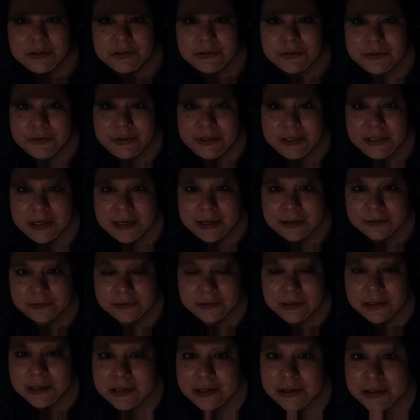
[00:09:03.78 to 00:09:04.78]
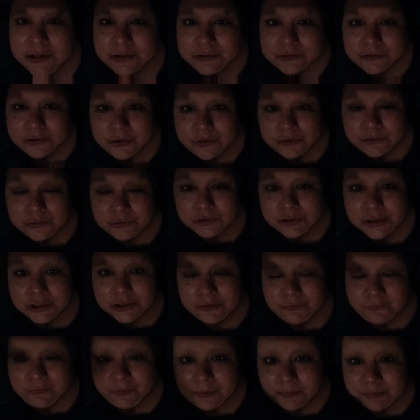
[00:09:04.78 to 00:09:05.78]
So anyhow, so
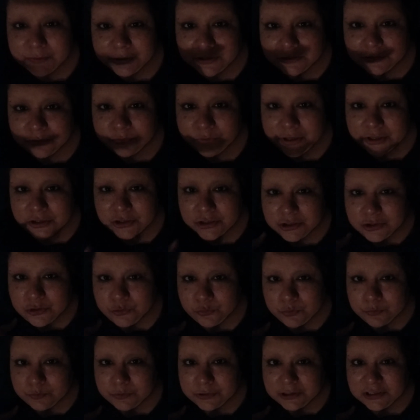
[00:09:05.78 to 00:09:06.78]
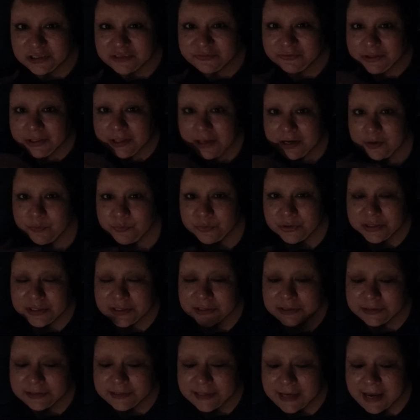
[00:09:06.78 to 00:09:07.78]
she flips the switch and the room starts filling up with
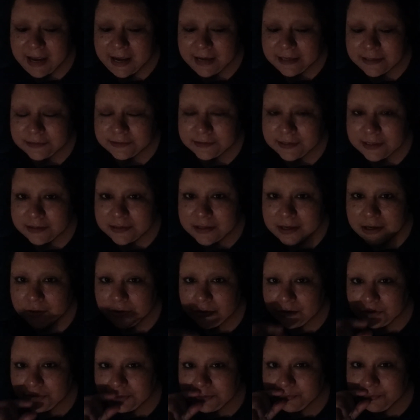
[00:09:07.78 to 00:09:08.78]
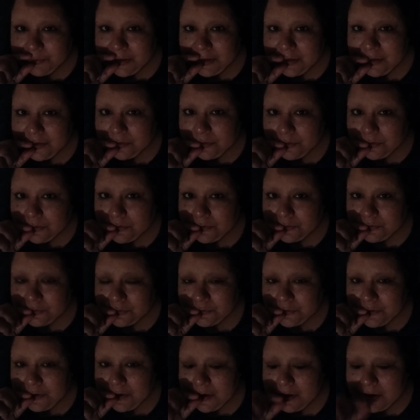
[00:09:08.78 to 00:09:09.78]
this gas and that girl's breathing through the
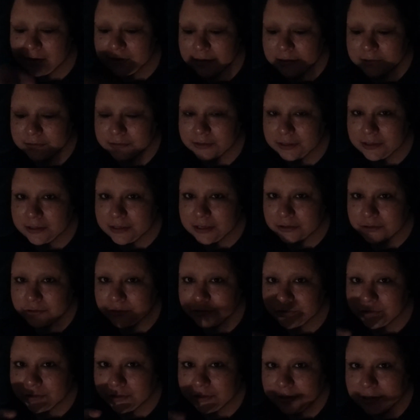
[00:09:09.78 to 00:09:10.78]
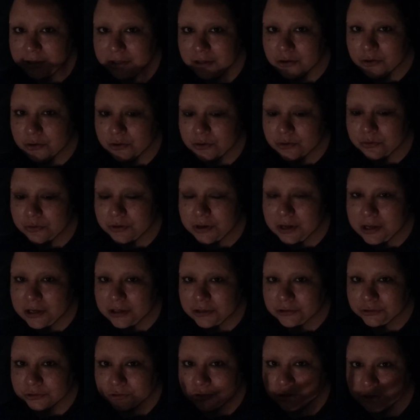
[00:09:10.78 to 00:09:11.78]
straw that's connected to the keyhole
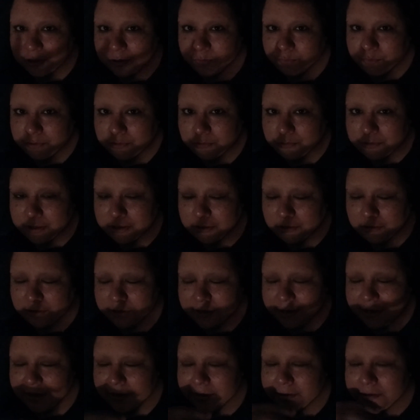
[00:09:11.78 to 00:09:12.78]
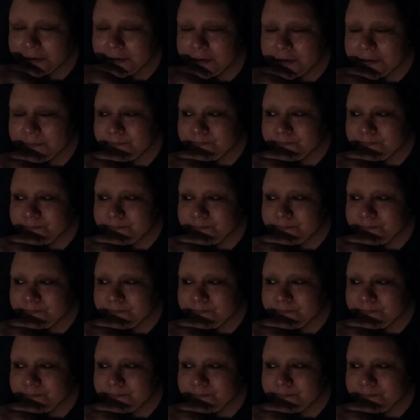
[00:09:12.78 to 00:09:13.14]
so she could breathe regular air.